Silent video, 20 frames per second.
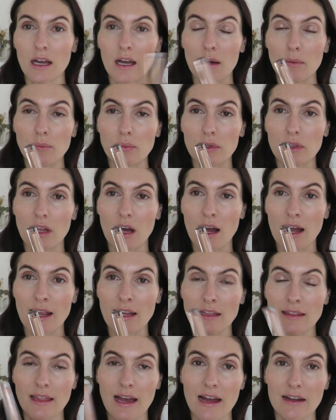
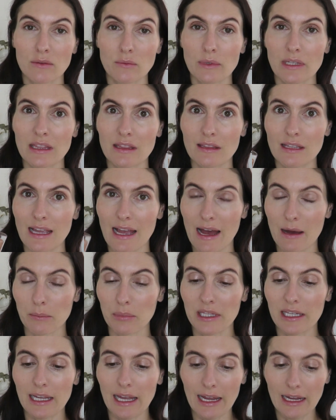applying that with the
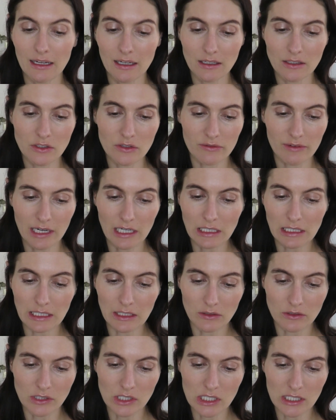applicator
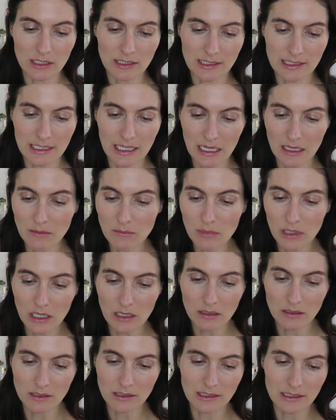directly onto the skin
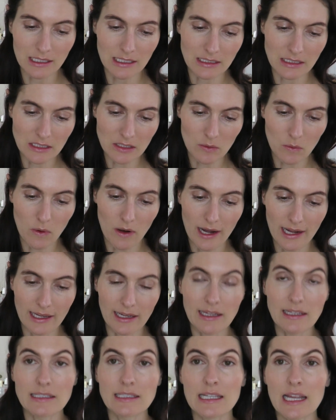because it's
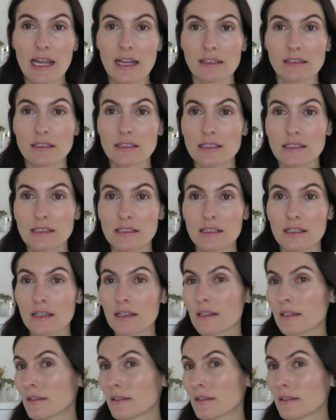quite intense